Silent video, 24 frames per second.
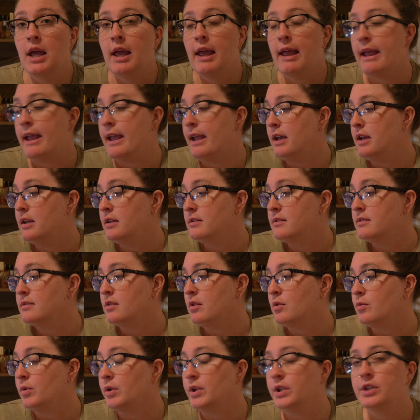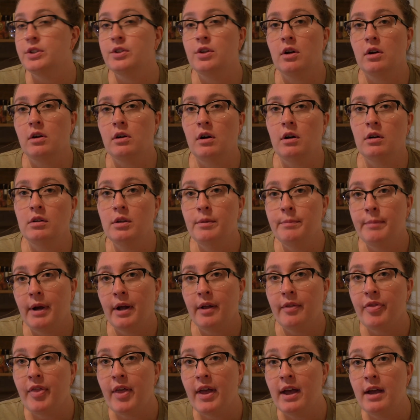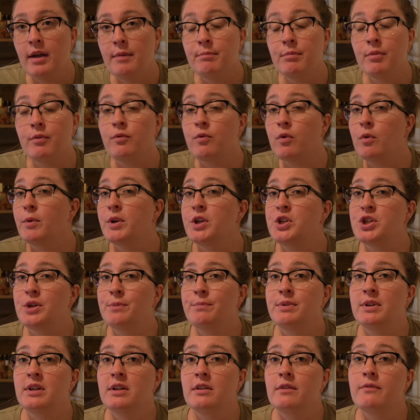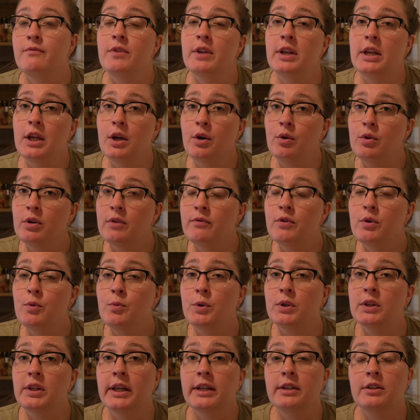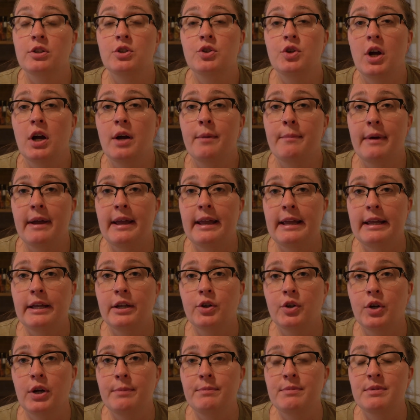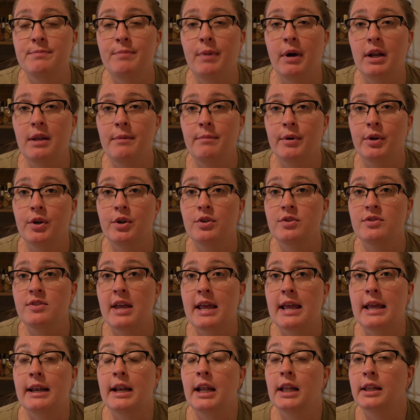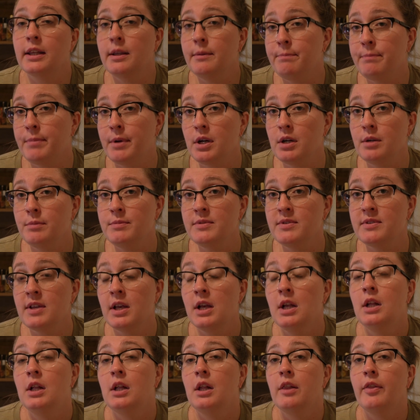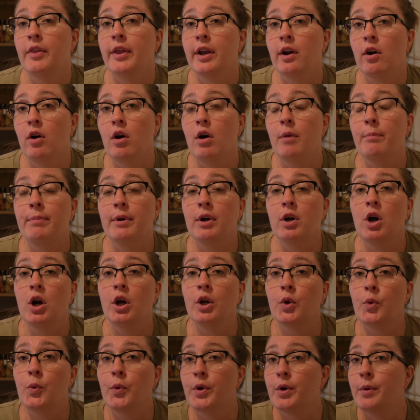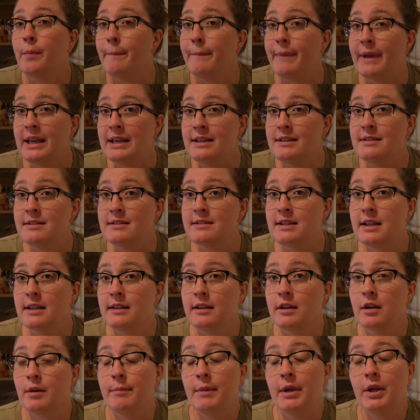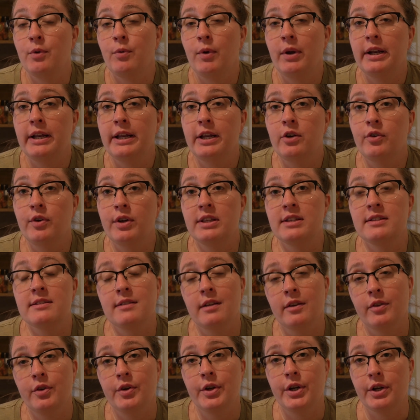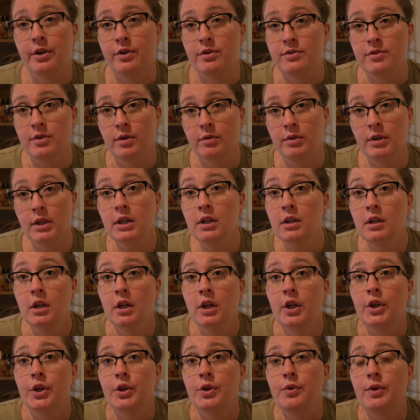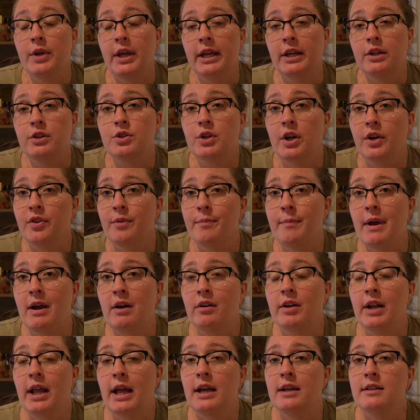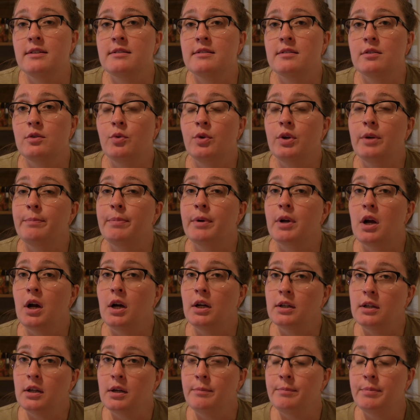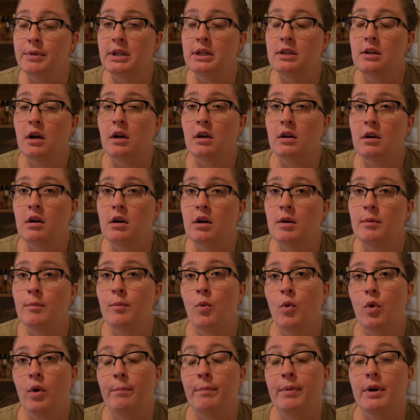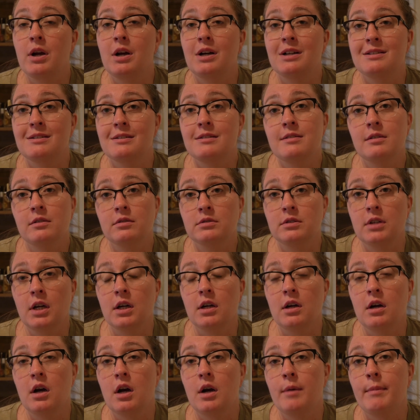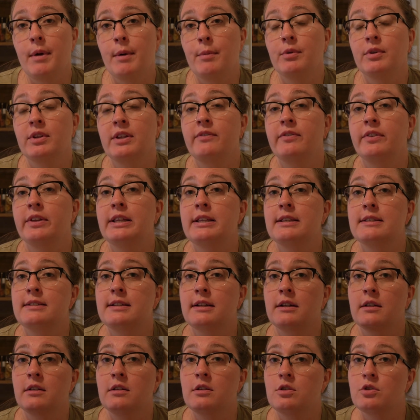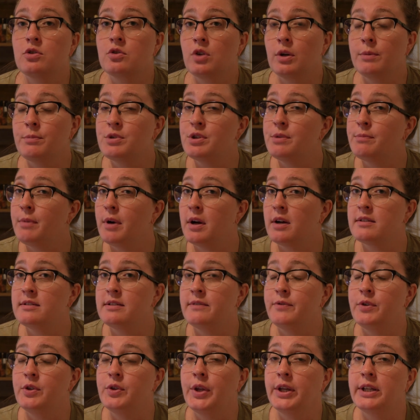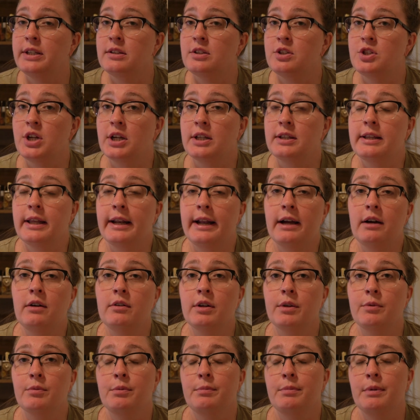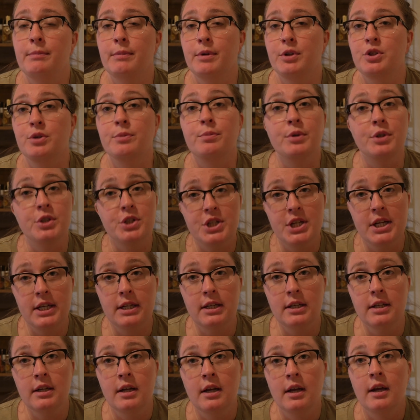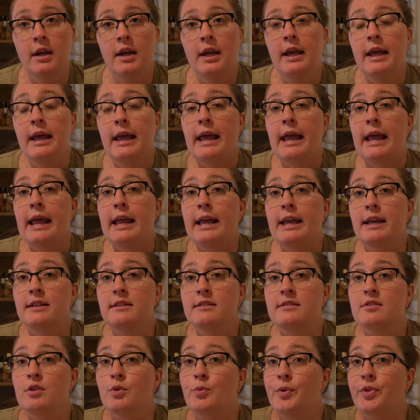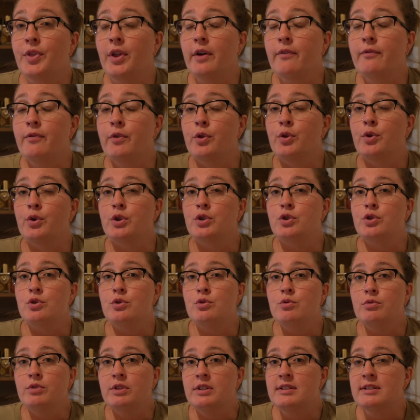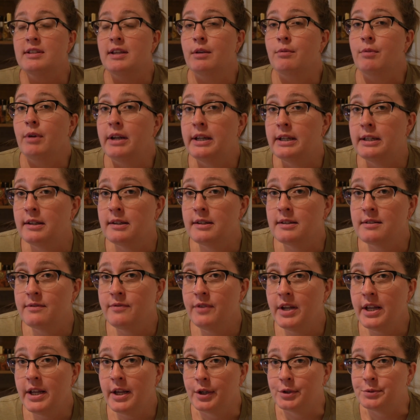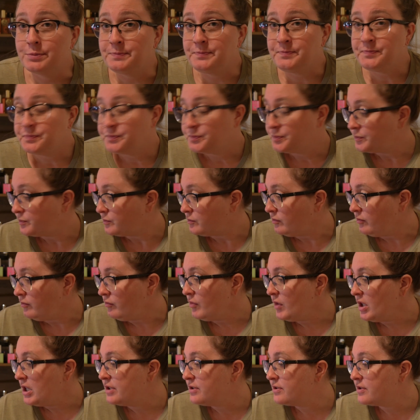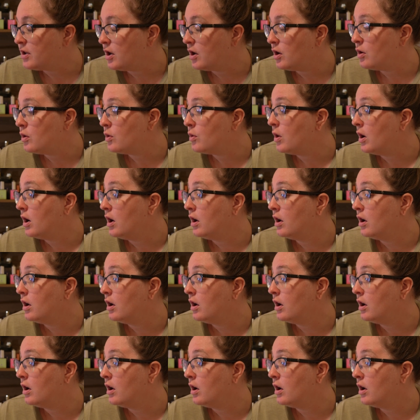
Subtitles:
and so we're going to talk all about that. Before we jump into the video, if you would like to try out my hand creams, body butters, and lip balms, they are all pecan oil based and they're made right here in southern Arizona. You can try them out at sonodapecancompany.com or pecansilk.com. I will leave links down in the description box if you'd like to check that out. It would be much appreciated. And so without further ado, let's get right into this video. So